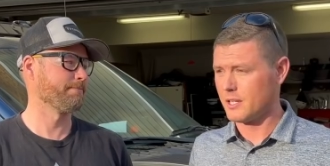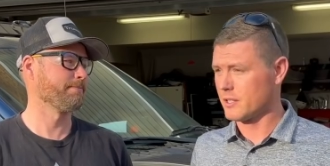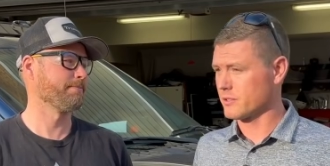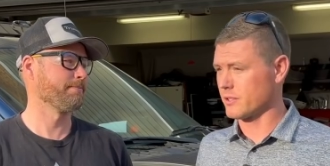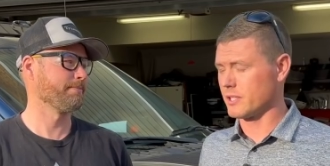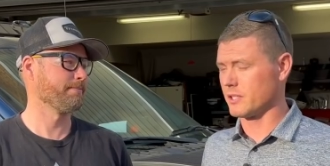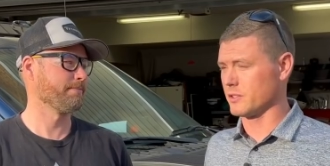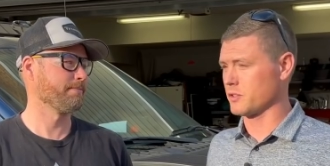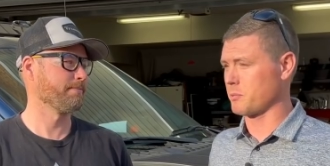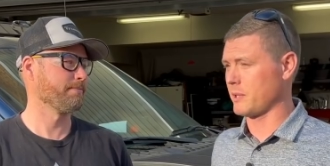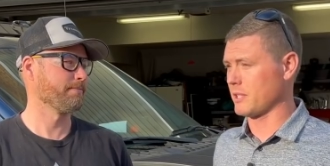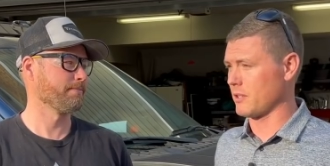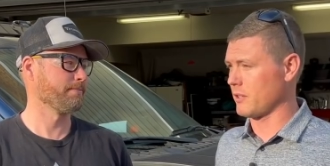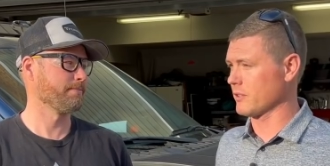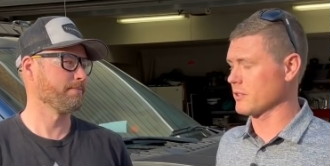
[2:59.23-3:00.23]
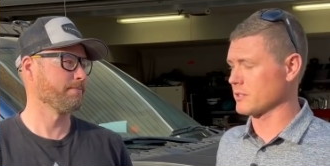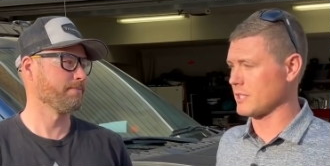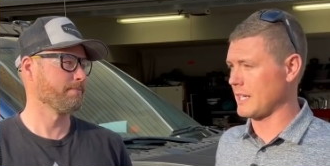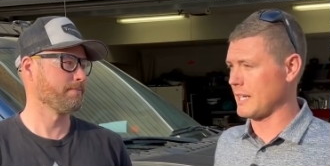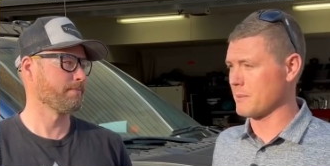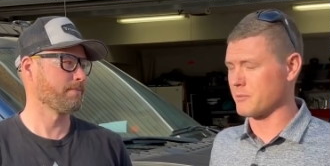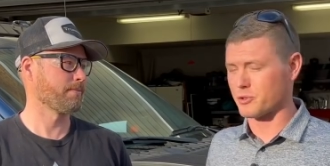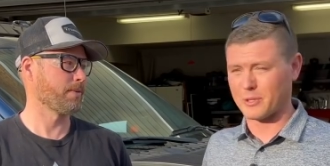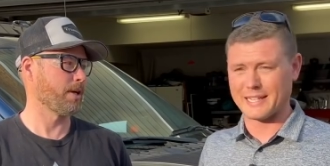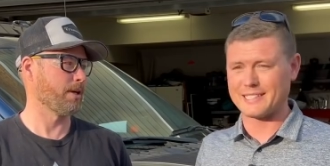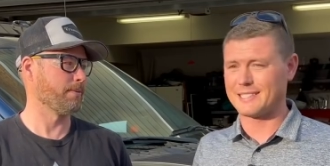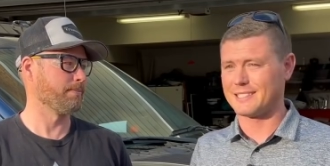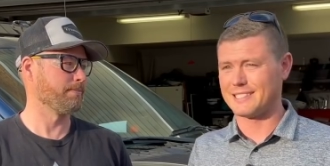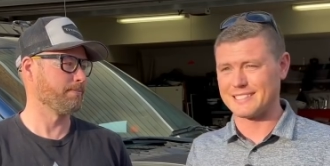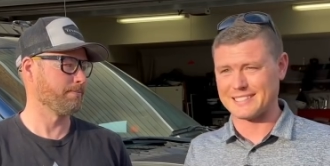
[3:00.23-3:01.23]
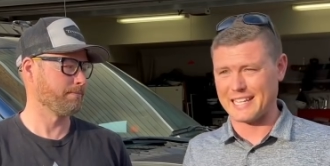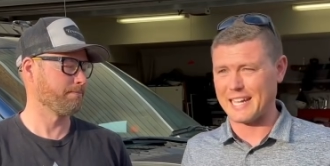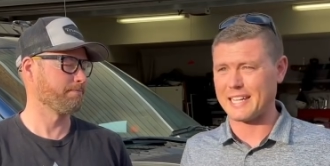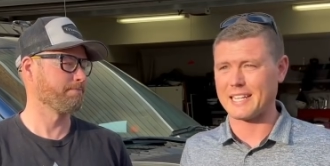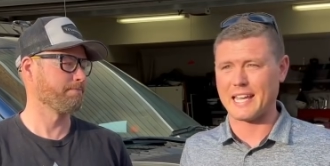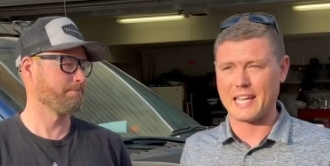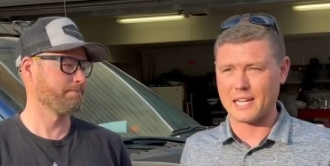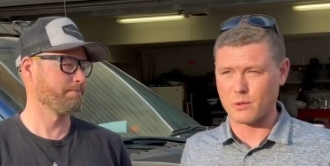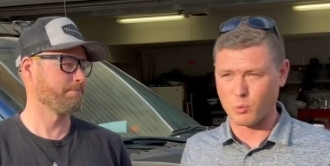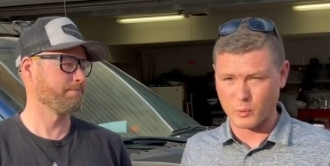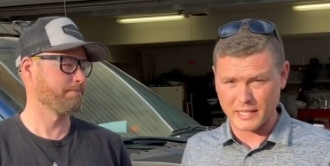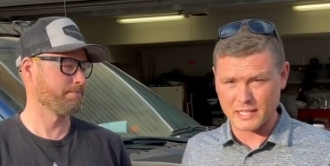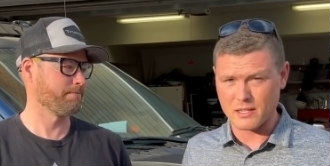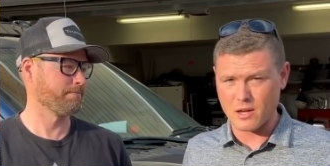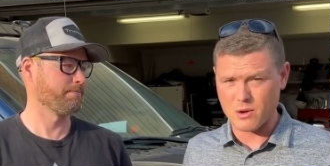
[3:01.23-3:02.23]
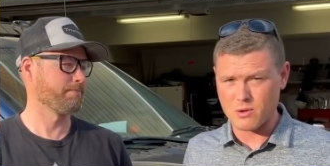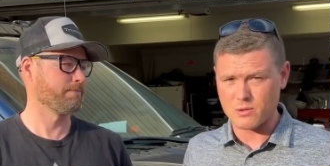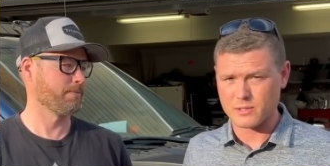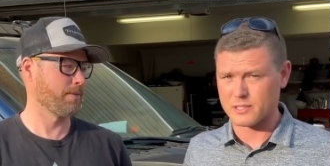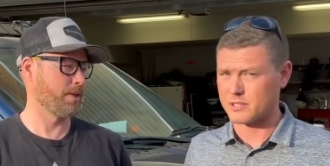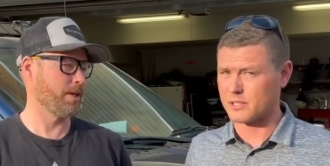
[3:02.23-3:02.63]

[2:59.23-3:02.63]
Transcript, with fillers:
Speaker 1: so you don't spend all your time trying yep. to design a window because